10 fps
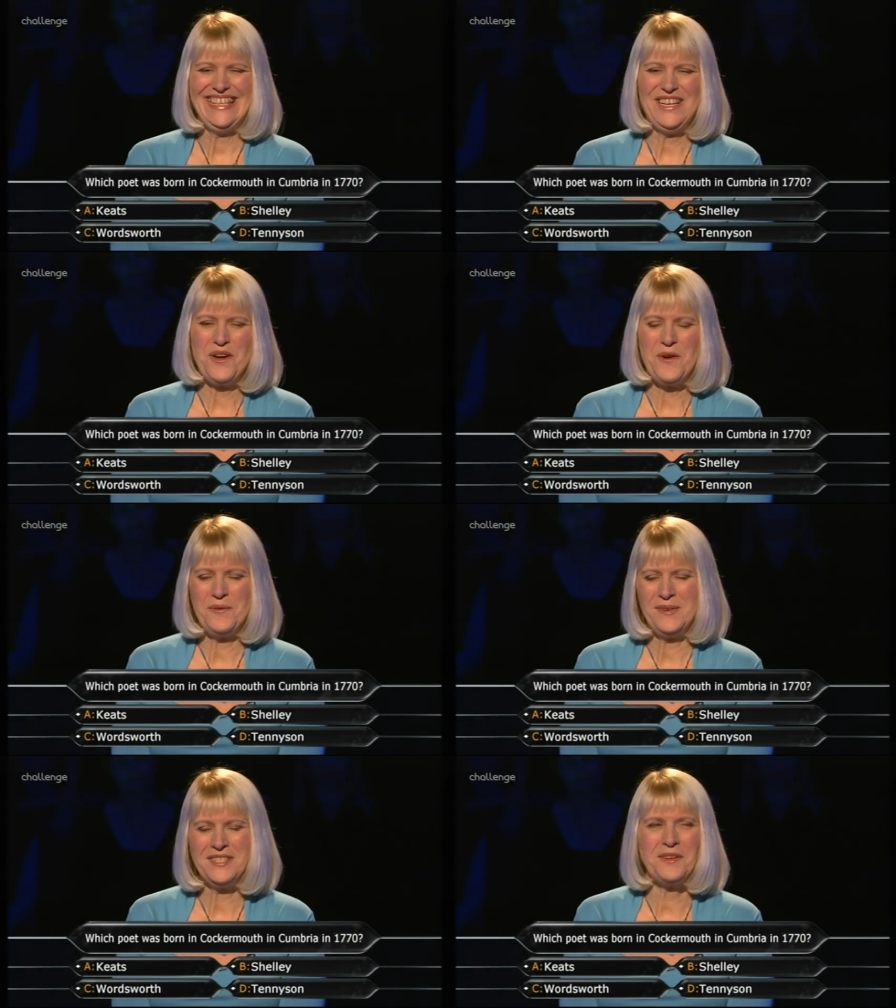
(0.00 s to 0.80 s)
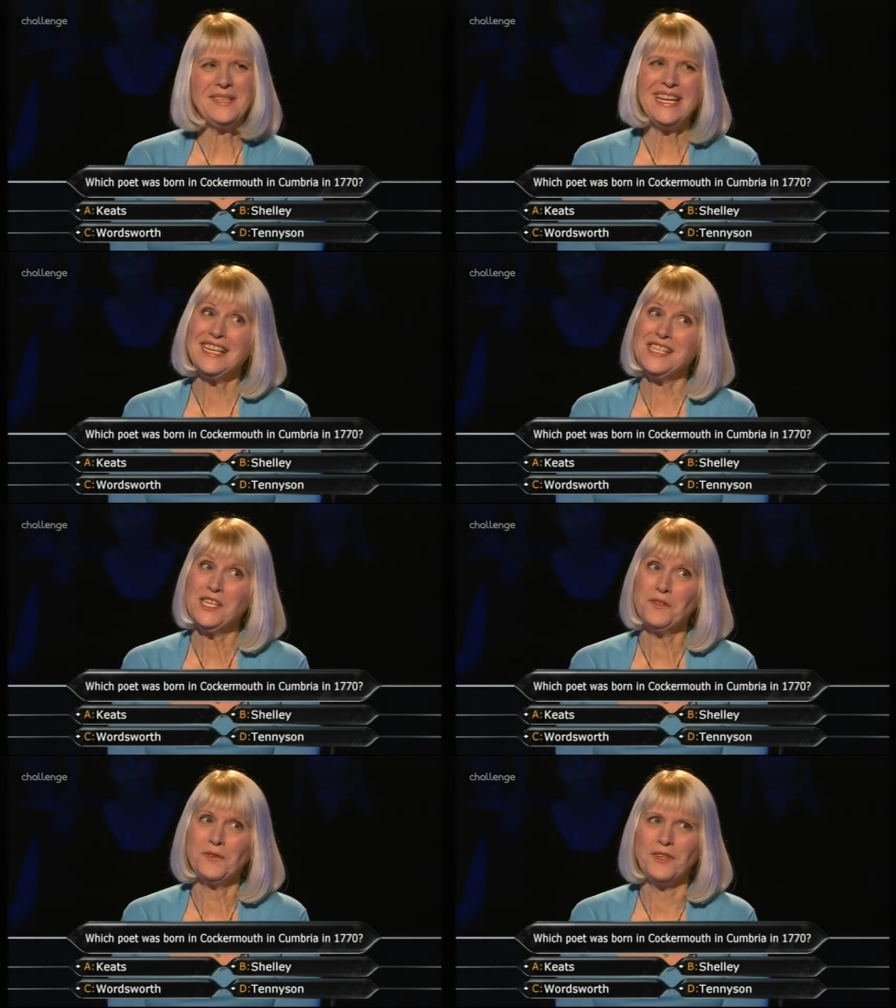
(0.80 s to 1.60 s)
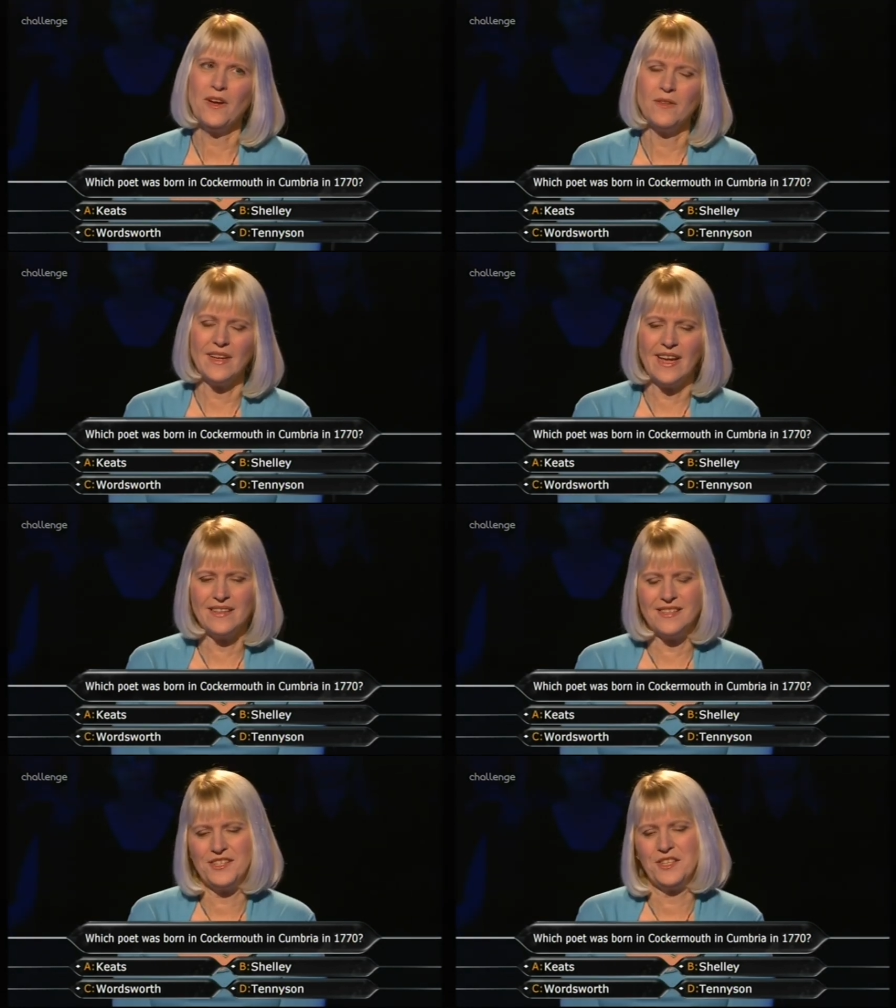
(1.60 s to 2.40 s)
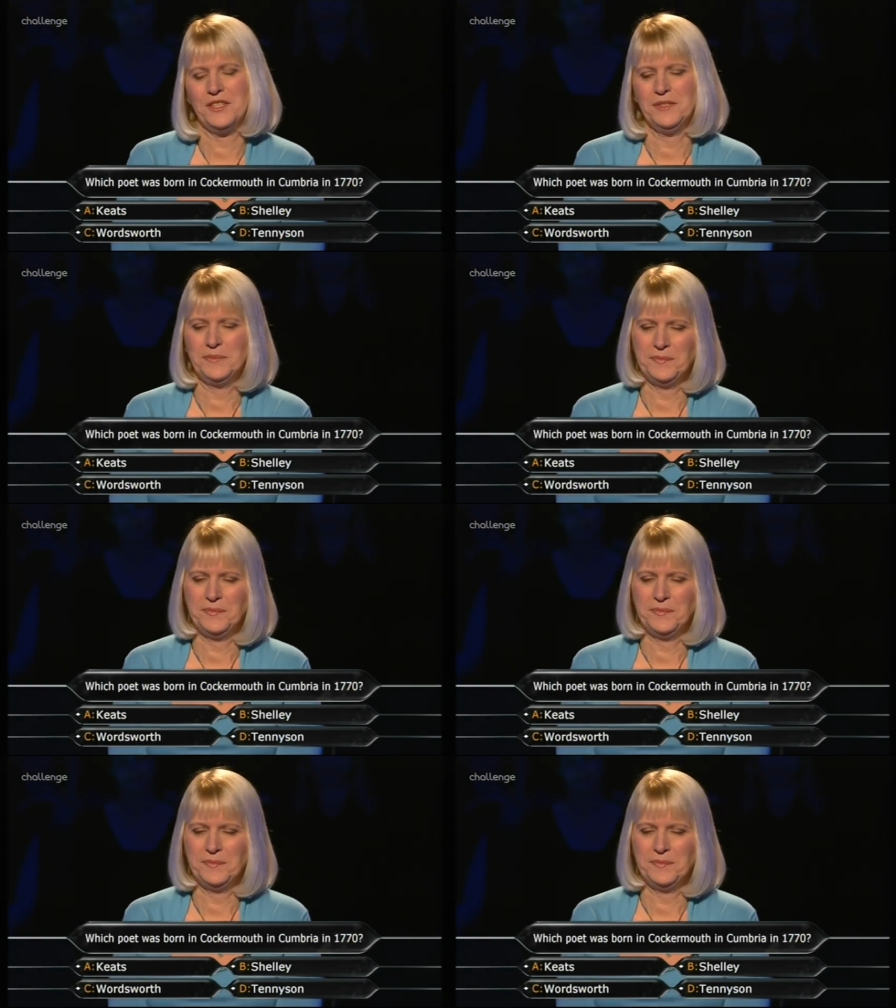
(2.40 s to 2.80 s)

Oh, it's only easy if you know the answer.